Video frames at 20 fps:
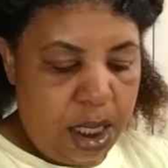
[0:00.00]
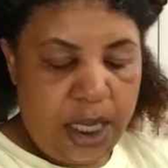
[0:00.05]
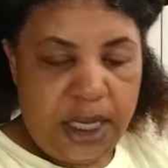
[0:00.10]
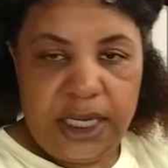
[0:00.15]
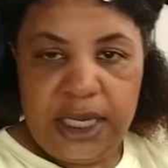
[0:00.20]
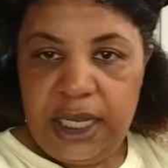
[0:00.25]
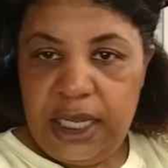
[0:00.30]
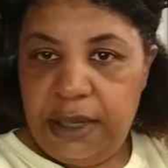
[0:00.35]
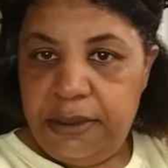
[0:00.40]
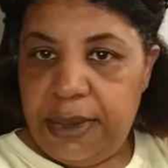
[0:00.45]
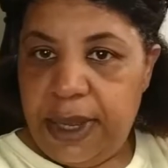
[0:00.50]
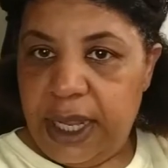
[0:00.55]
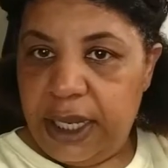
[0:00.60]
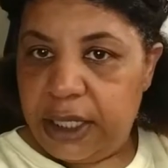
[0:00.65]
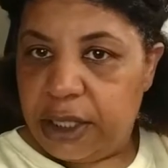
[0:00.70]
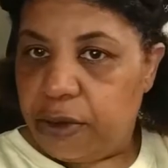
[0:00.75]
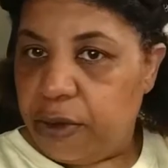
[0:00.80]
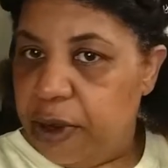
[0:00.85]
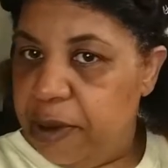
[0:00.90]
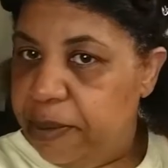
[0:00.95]
I did
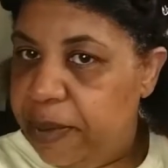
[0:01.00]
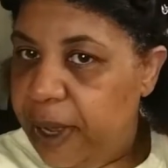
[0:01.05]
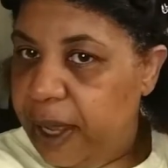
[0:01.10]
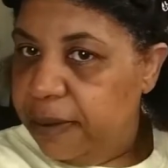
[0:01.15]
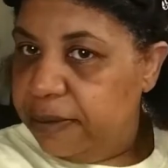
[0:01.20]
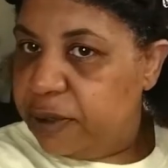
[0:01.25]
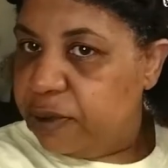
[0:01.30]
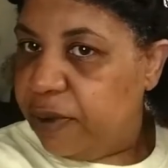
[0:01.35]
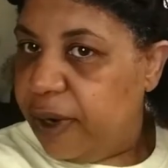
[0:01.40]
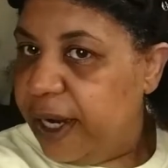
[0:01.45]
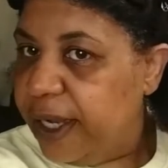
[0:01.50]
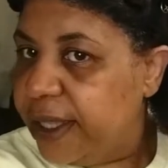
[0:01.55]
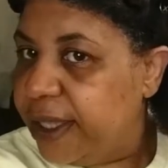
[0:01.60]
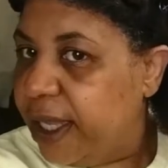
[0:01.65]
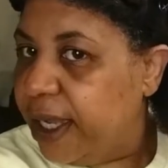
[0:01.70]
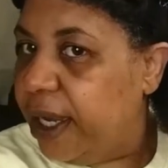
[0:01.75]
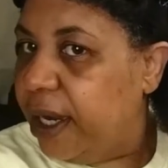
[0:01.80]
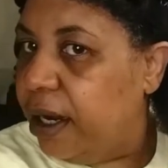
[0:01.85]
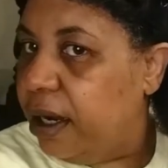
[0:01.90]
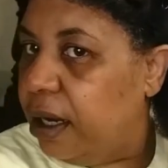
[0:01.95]
about three pumps right
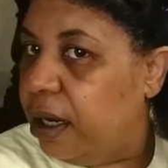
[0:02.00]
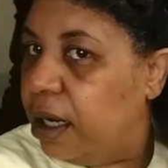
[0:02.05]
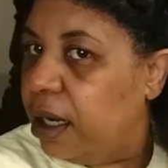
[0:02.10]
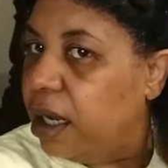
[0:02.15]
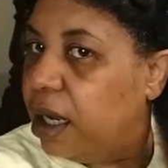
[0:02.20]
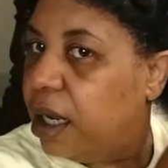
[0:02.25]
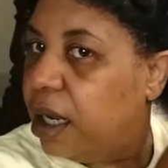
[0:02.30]
there.